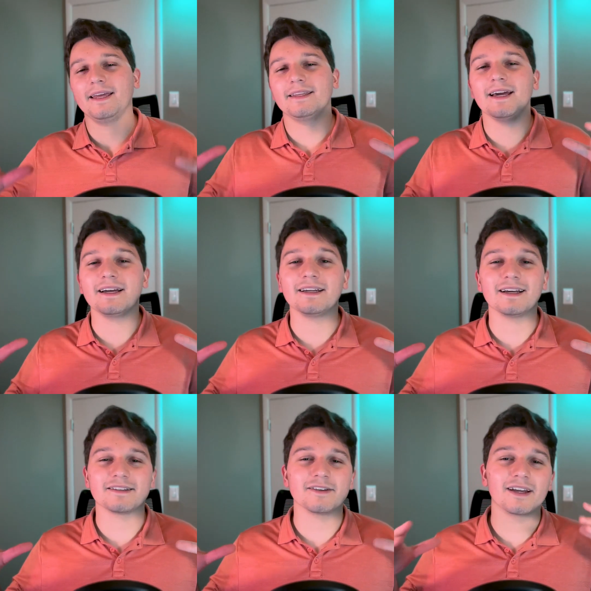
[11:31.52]
Yeah.
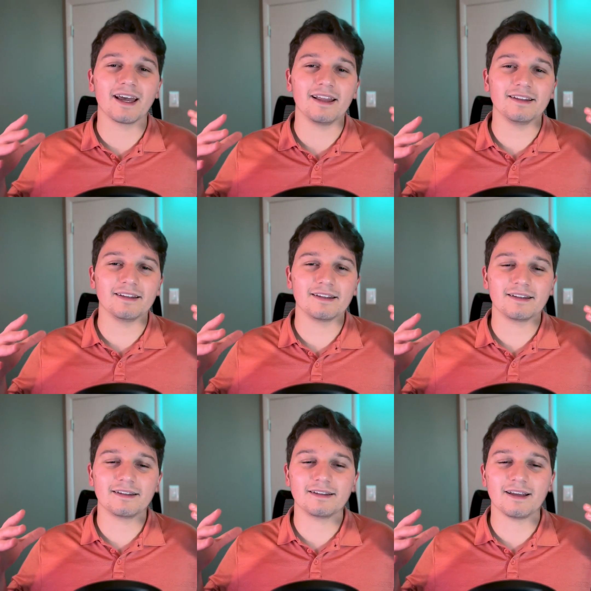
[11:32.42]
So again,
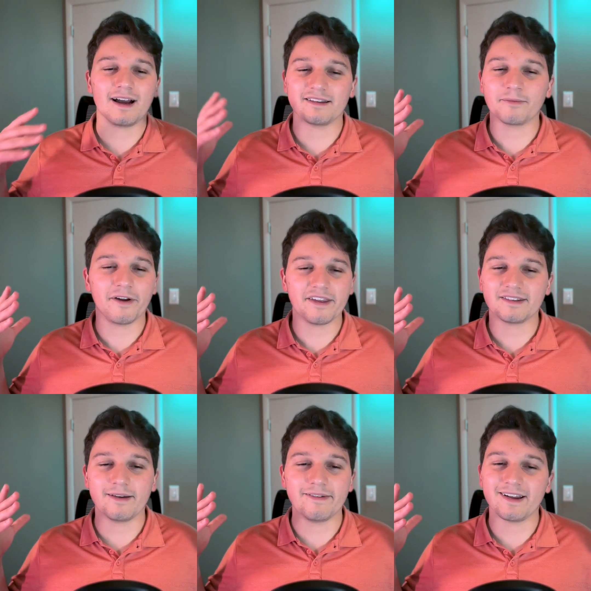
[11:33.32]
nah, it's more of the
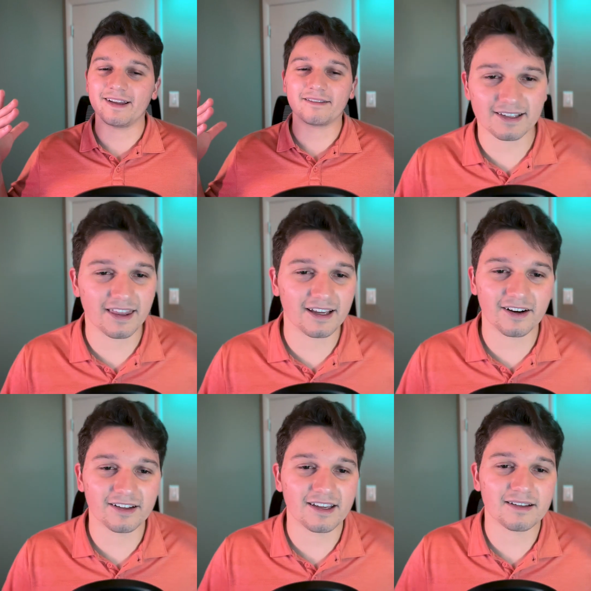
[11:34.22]
same shit. I think it
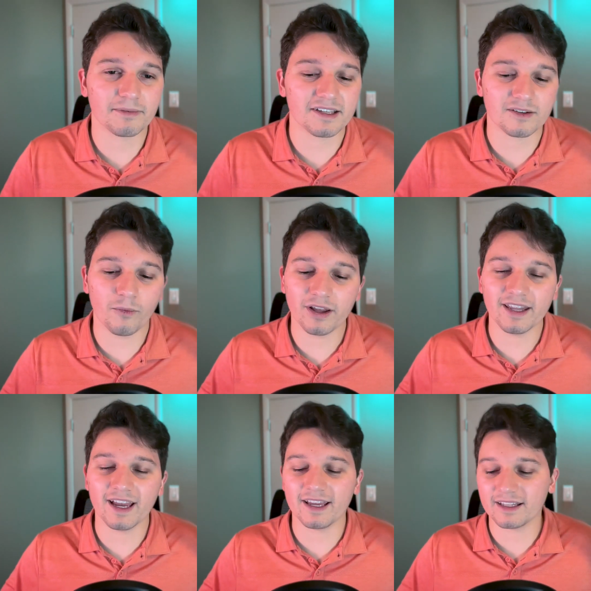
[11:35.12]
all takes place in one
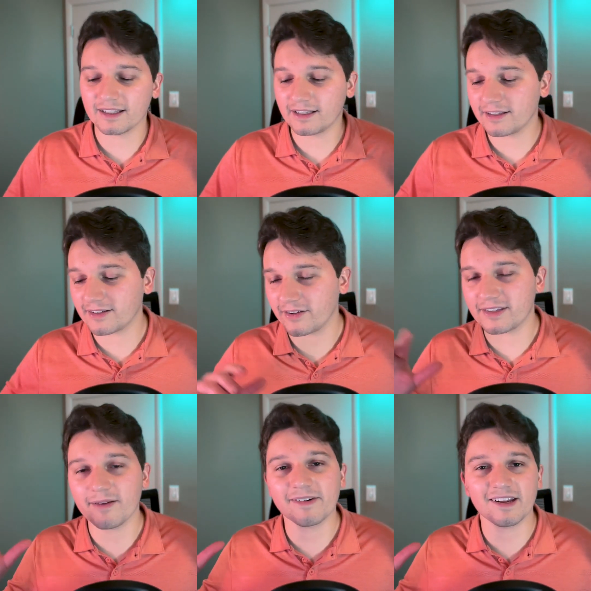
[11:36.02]
day. So
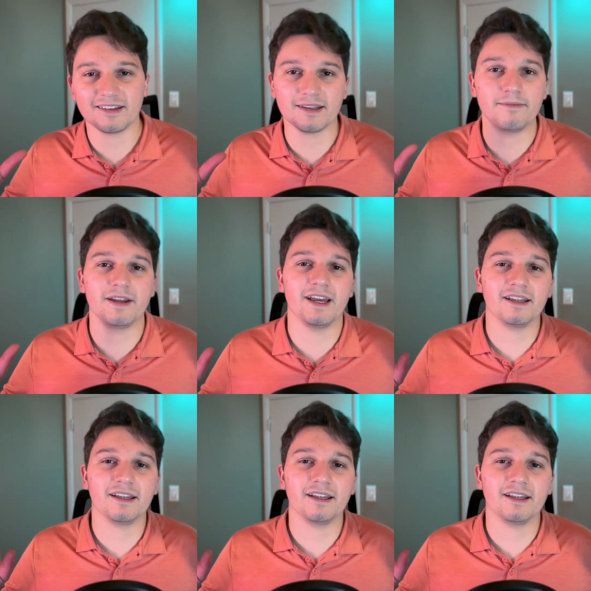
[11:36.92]
same shit, same day.